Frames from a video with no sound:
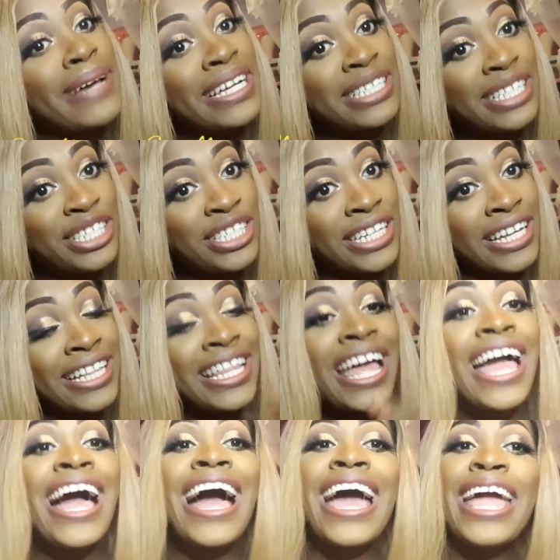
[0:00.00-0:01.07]
by Sechelle.
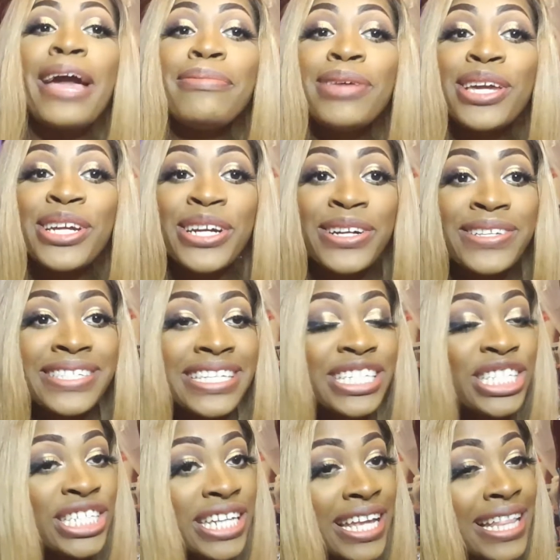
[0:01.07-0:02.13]
I am your girl
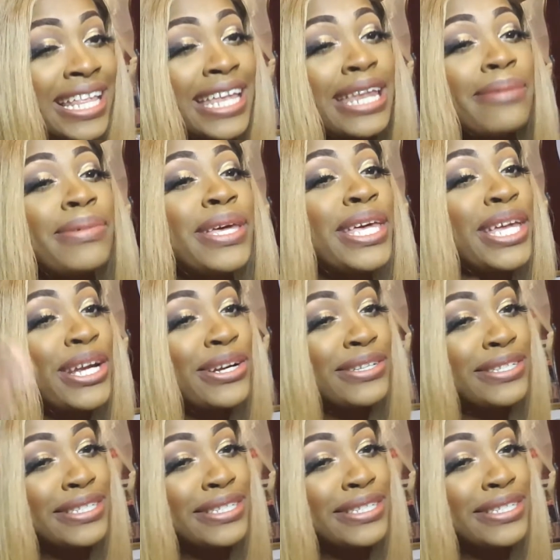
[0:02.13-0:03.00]
Sechelle and I'm here